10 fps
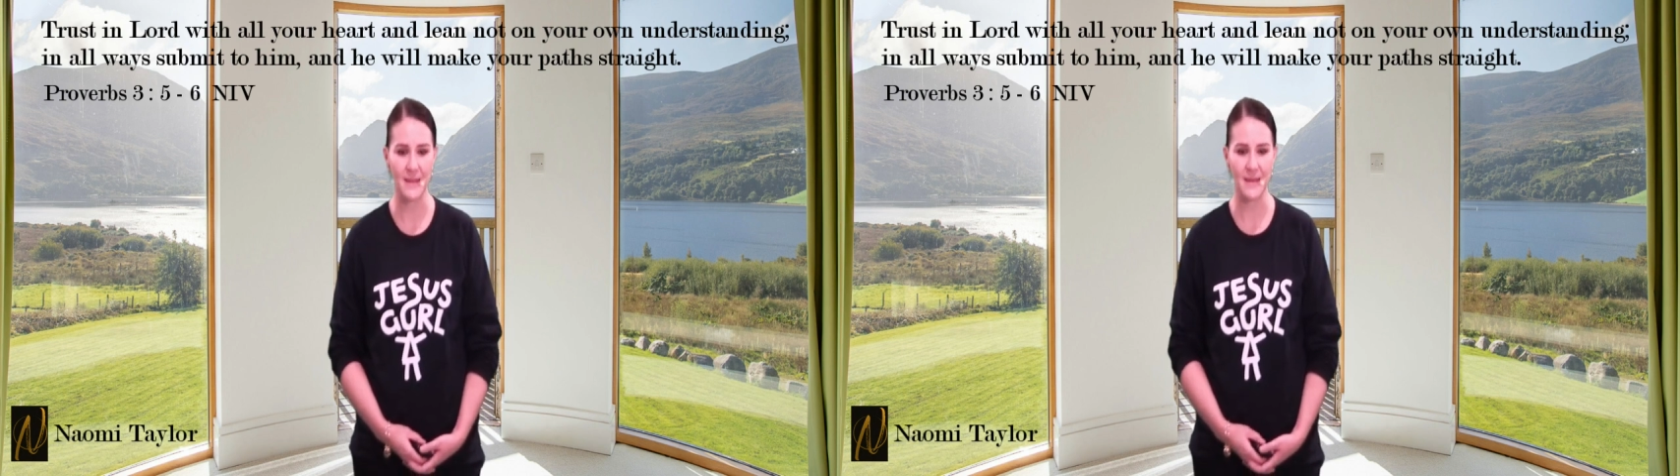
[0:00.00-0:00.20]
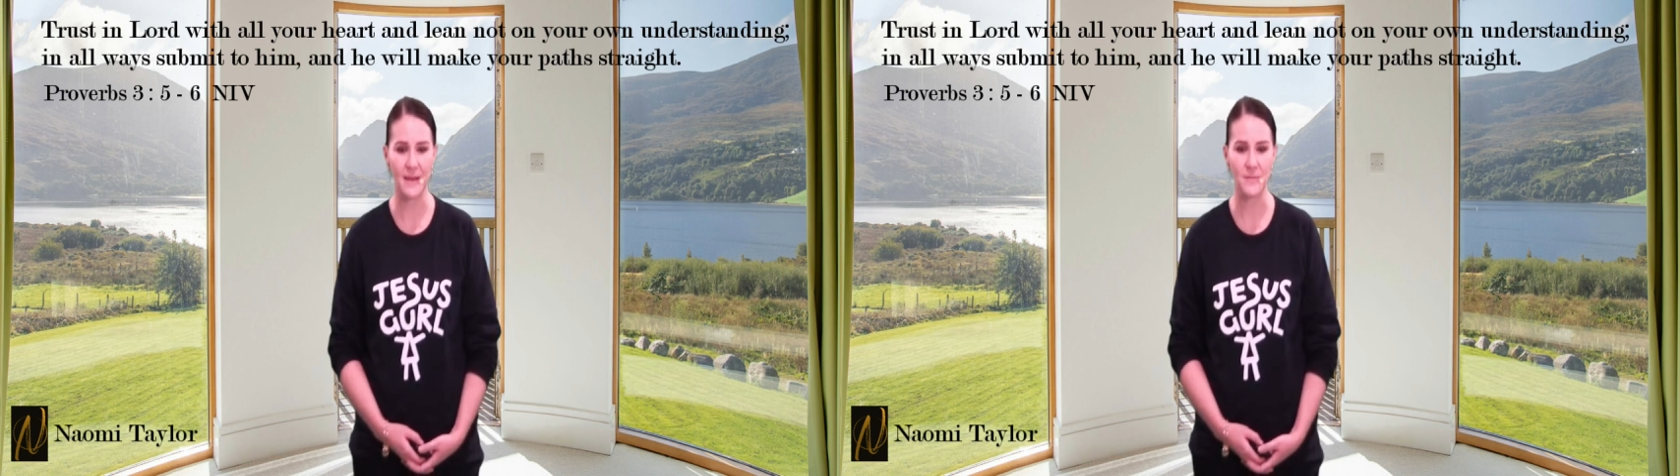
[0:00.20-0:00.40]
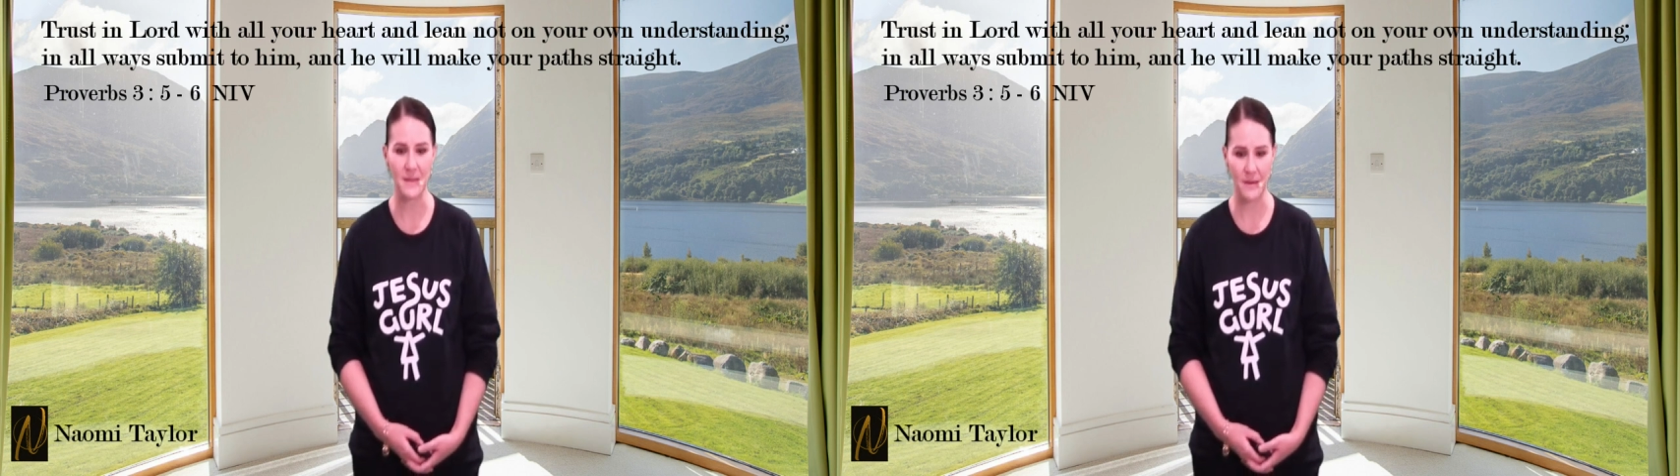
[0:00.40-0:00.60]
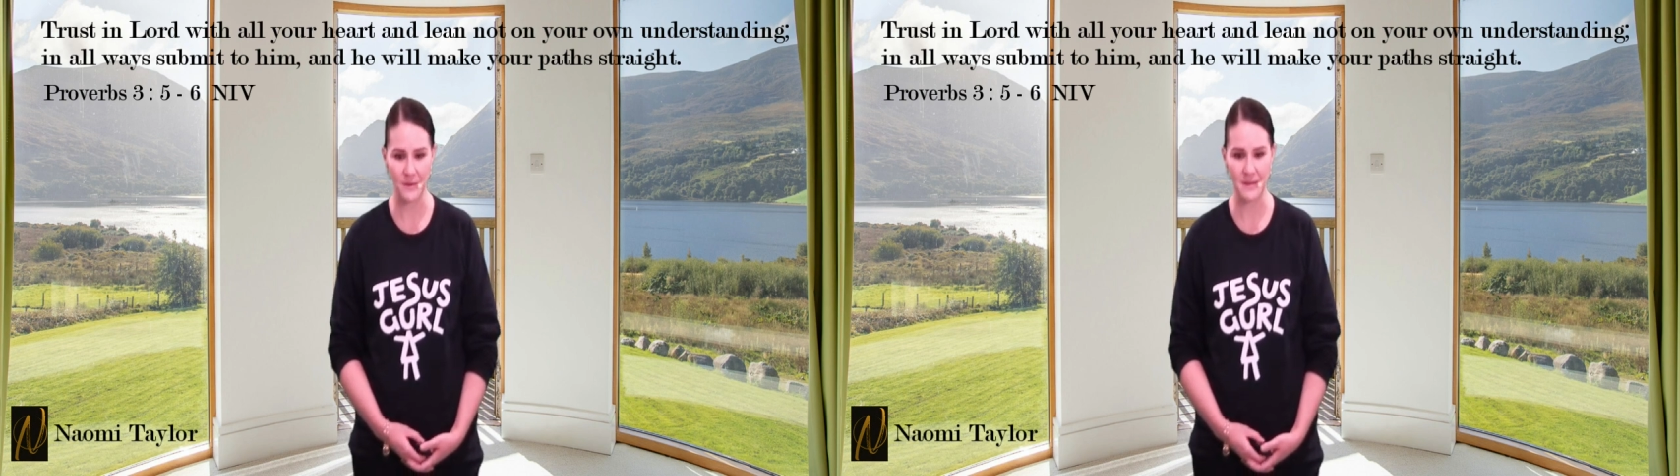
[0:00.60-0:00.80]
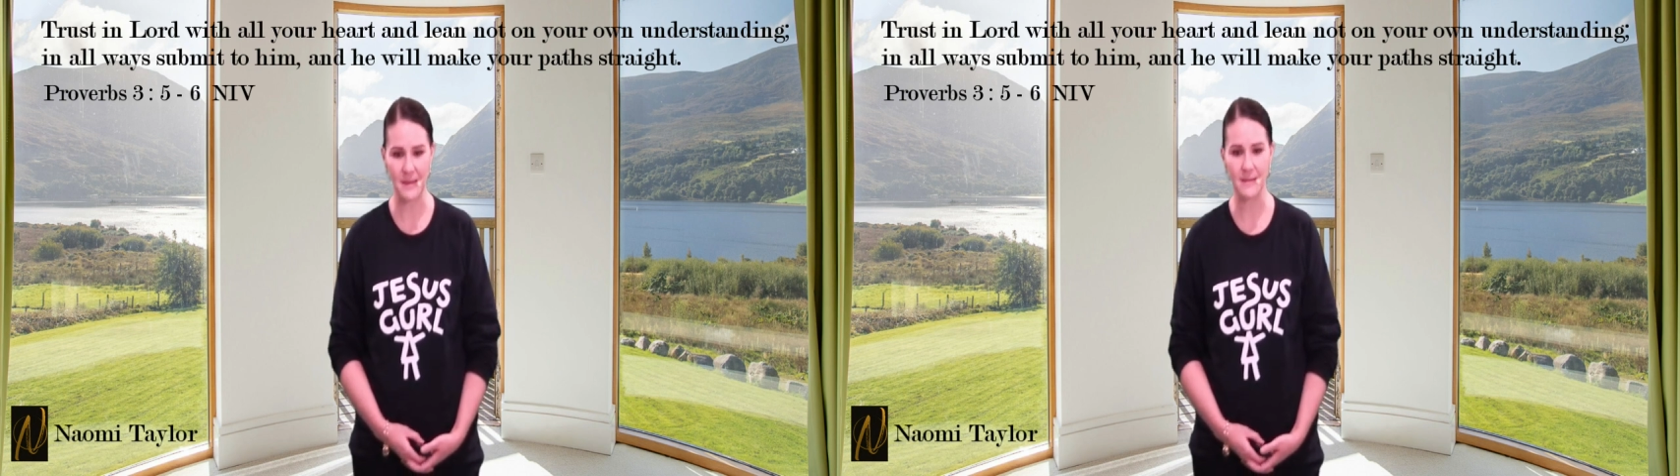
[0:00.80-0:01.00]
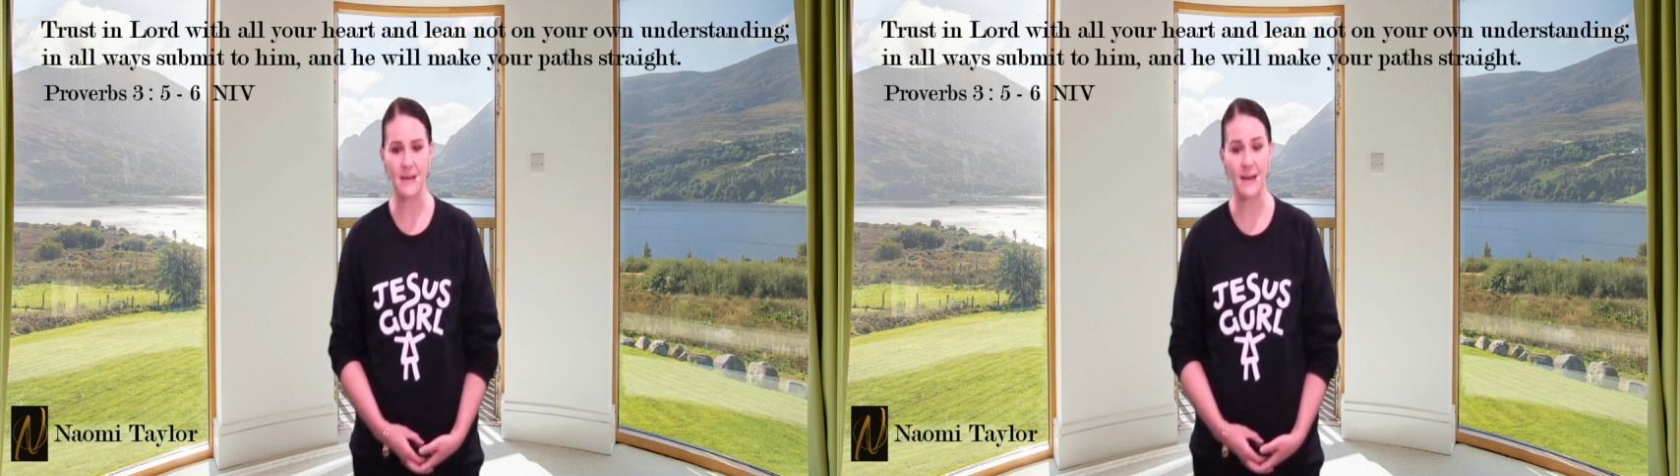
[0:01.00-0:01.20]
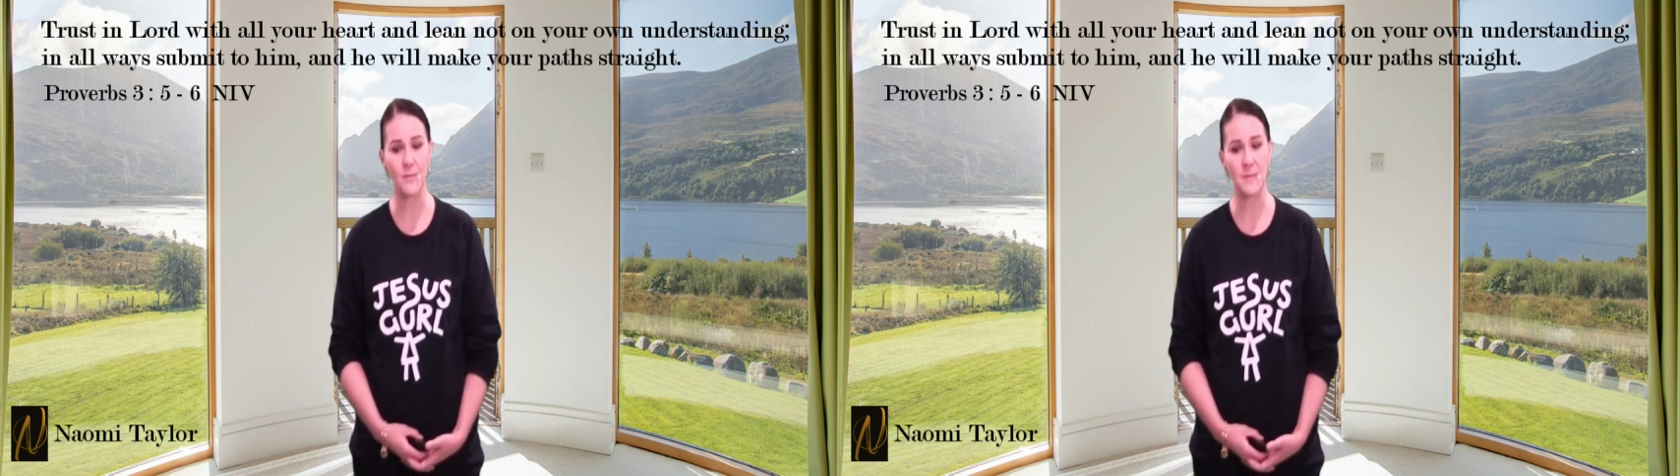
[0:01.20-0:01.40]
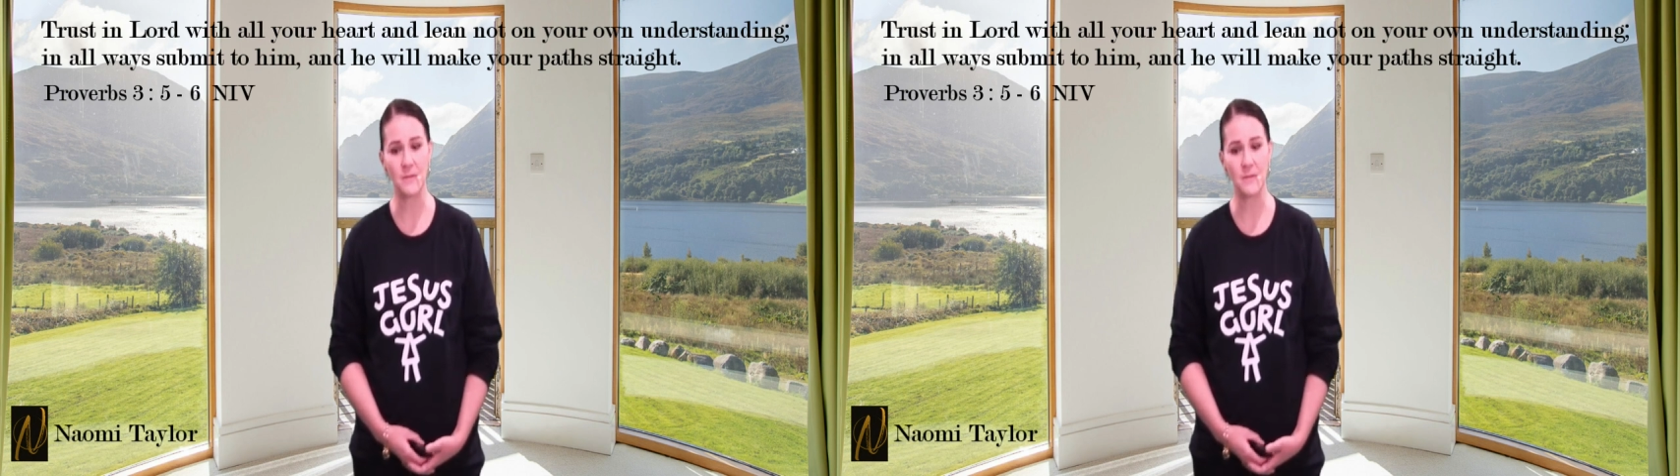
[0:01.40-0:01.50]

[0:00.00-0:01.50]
And after everything that I've